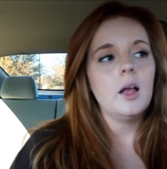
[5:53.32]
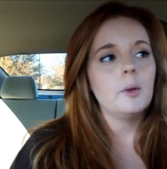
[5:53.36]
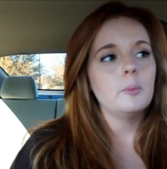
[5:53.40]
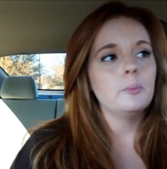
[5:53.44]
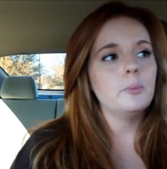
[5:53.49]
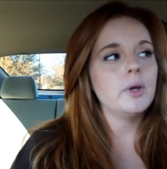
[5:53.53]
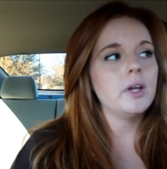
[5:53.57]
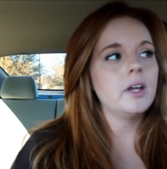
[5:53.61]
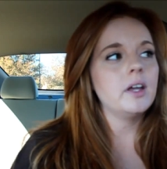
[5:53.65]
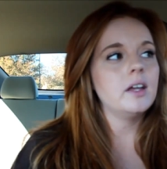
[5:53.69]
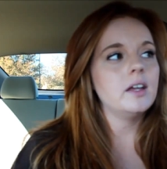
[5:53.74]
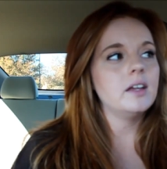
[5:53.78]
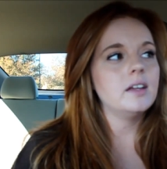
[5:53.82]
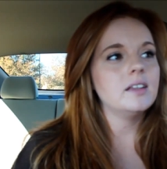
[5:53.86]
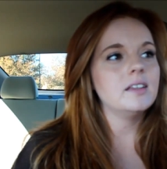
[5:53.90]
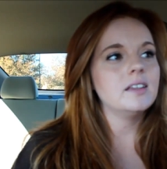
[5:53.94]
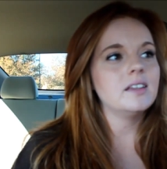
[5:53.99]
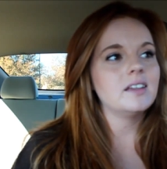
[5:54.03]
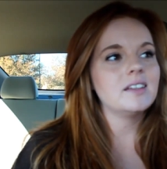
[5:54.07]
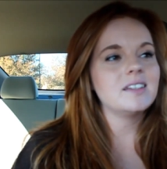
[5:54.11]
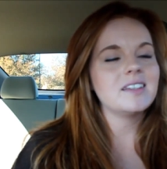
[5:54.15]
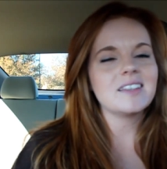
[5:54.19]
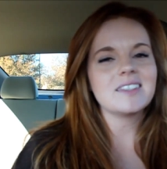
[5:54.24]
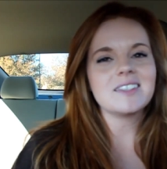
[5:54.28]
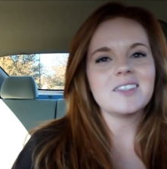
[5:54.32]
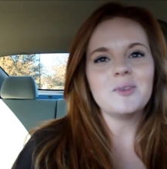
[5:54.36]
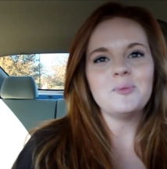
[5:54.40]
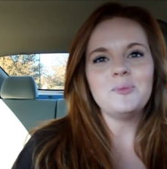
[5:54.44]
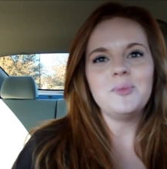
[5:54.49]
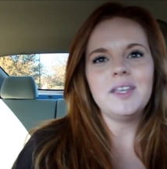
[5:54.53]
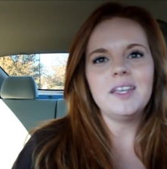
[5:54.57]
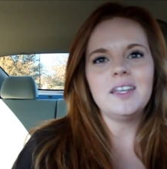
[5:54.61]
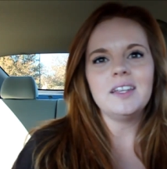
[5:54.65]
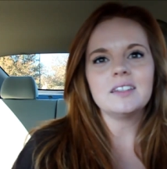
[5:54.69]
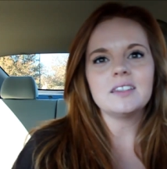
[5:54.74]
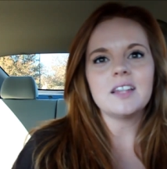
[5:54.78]
But it doesn't
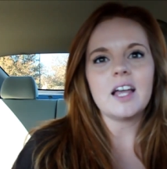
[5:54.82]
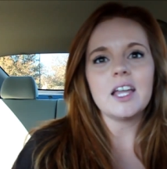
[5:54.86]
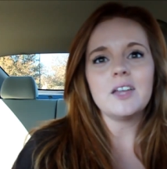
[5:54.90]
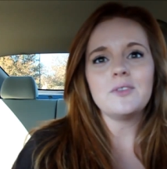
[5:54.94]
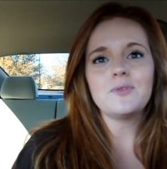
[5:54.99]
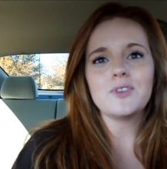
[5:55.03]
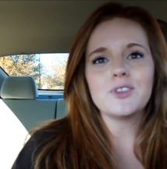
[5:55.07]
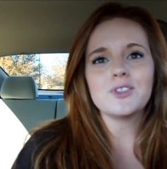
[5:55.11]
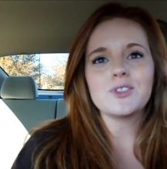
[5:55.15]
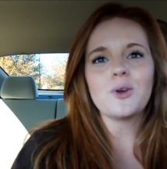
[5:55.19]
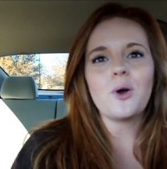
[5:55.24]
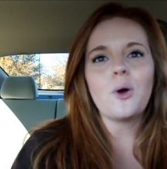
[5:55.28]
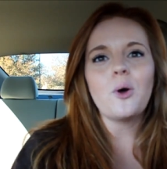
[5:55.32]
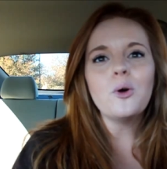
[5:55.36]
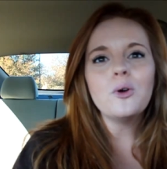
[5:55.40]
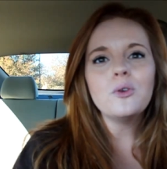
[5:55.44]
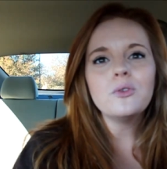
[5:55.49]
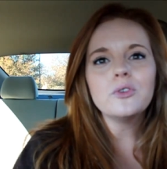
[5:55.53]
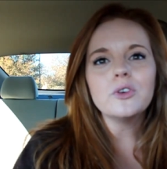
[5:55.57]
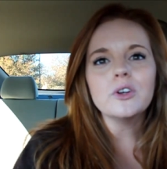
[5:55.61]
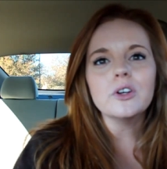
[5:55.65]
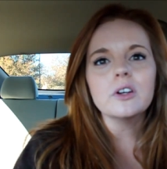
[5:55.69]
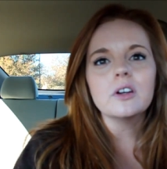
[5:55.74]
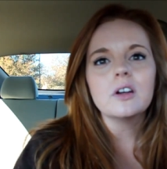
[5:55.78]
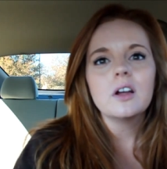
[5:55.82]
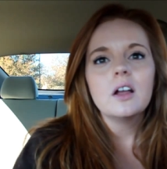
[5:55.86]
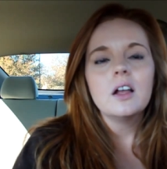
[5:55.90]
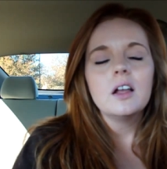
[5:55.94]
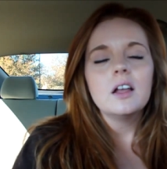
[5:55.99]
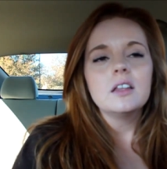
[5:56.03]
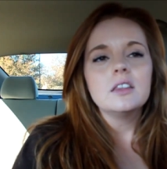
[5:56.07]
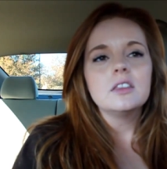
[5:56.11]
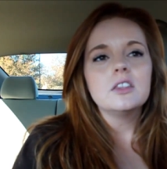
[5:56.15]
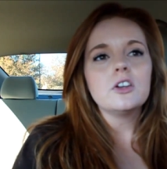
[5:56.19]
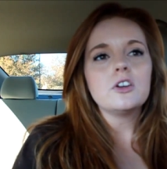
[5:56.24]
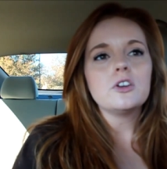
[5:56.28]
mean life is over.
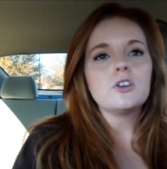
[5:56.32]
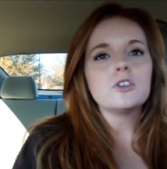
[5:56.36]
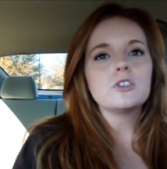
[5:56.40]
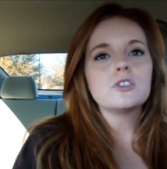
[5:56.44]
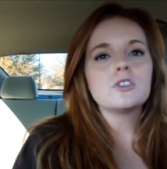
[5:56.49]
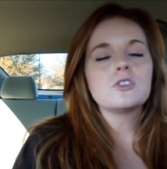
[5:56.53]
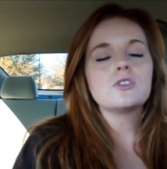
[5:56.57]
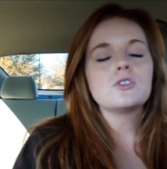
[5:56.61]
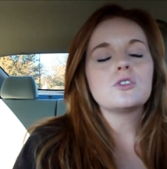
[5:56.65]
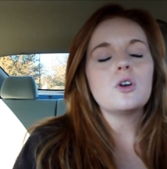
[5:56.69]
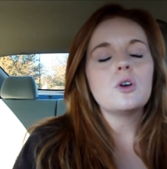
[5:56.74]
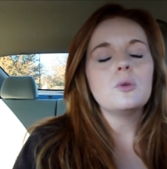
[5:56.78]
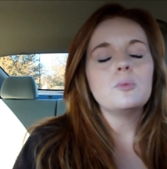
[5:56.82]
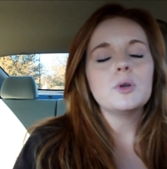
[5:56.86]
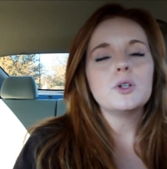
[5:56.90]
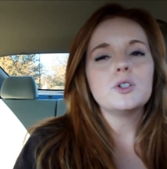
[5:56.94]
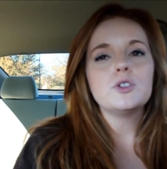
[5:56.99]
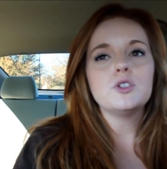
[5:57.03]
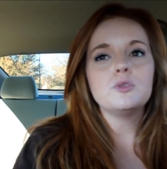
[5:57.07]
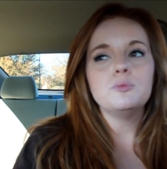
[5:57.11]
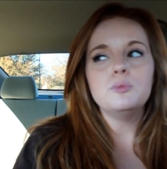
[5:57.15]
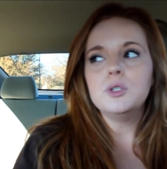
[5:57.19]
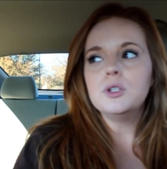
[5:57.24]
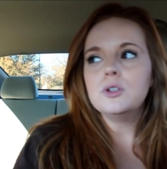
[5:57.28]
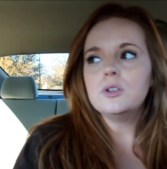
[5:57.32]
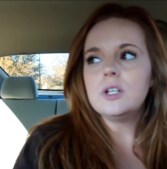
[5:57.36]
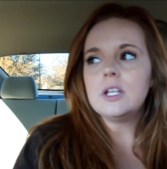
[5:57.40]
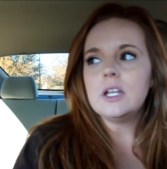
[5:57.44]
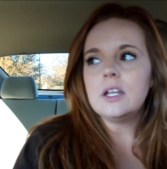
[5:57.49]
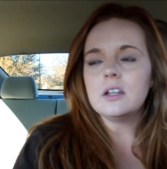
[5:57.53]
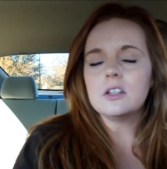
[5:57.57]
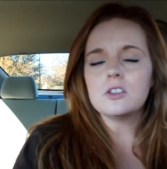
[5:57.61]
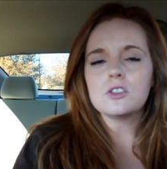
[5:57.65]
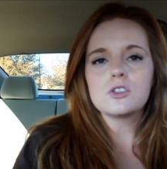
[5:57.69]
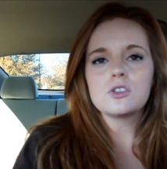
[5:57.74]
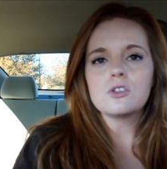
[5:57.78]
There is so much
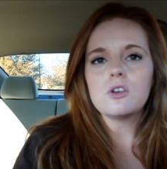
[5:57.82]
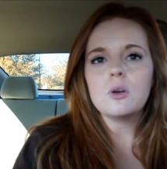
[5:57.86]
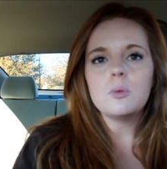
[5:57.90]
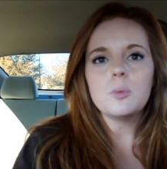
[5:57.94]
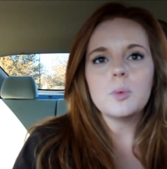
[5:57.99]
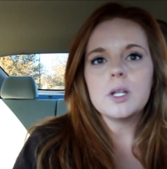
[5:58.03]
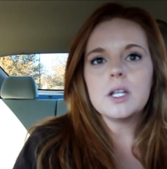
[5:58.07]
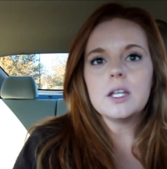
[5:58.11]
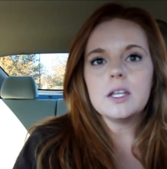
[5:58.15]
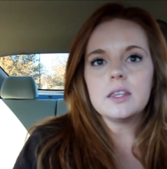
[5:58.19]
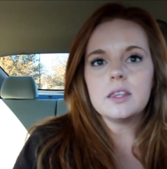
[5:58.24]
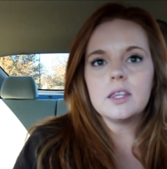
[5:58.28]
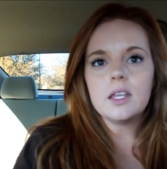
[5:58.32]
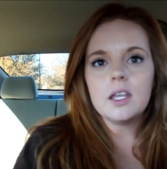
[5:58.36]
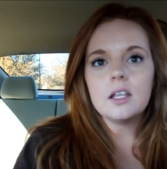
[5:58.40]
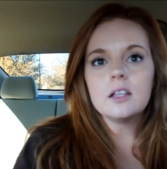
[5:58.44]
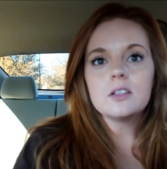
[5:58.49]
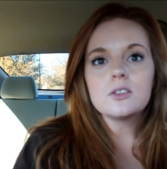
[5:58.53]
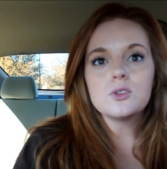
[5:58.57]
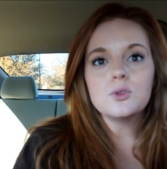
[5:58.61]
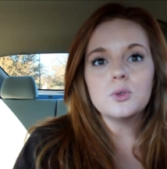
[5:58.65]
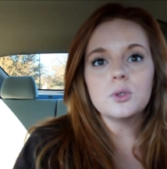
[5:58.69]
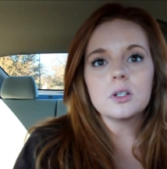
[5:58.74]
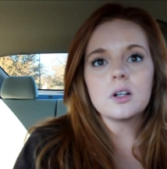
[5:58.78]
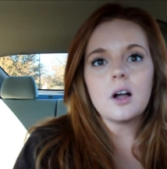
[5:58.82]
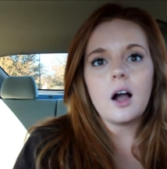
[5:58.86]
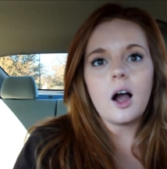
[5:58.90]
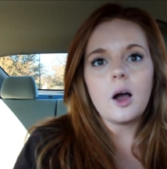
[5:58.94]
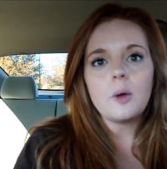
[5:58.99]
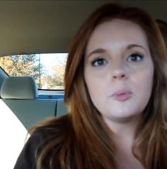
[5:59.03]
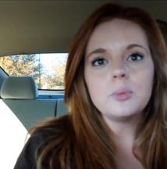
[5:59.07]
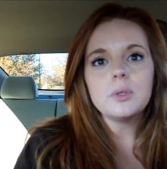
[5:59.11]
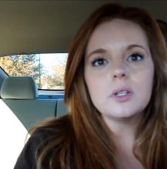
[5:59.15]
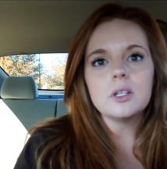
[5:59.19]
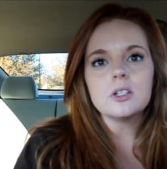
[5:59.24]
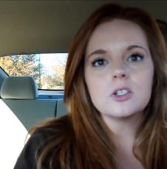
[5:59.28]
beauty and so many things to
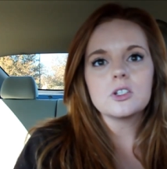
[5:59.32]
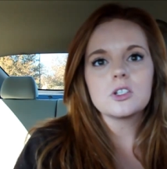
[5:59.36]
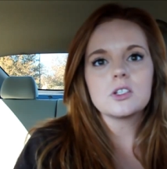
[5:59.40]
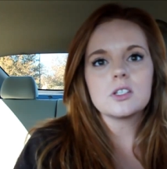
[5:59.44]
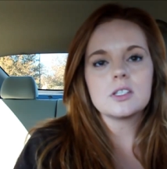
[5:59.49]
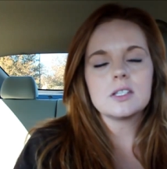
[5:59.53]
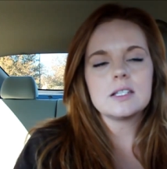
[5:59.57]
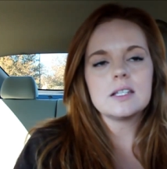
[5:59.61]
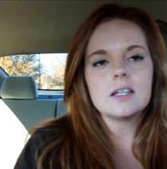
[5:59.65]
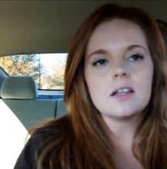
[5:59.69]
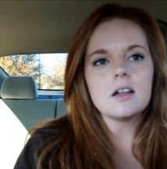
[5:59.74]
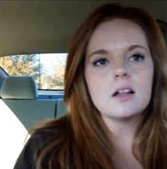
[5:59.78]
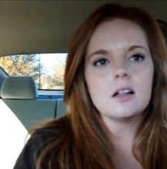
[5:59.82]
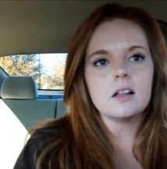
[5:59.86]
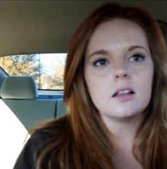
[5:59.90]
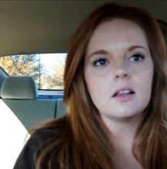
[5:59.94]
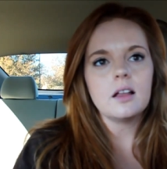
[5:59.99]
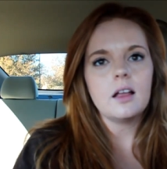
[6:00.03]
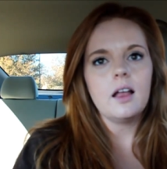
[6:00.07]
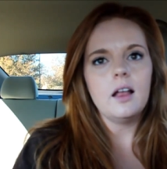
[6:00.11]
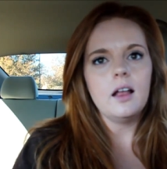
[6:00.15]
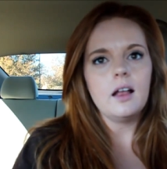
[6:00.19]
accomplish still.